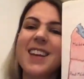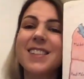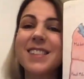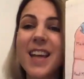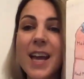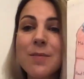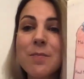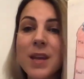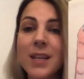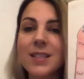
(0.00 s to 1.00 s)
It's 10
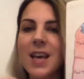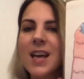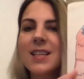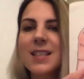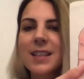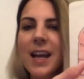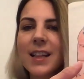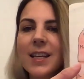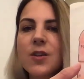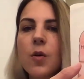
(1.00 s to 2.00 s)
minutes
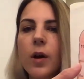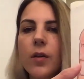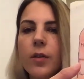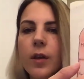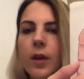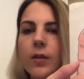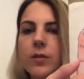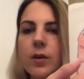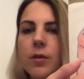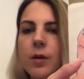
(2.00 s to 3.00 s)
slightly north.
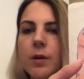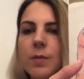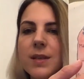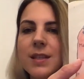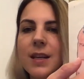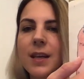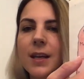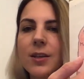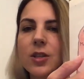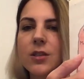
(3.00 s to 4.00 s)
So it would be
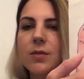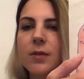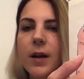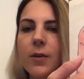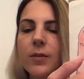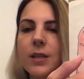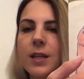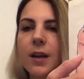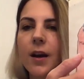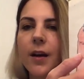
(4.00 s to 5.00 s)
sitting just around
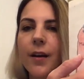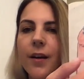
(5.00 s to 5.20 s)
here.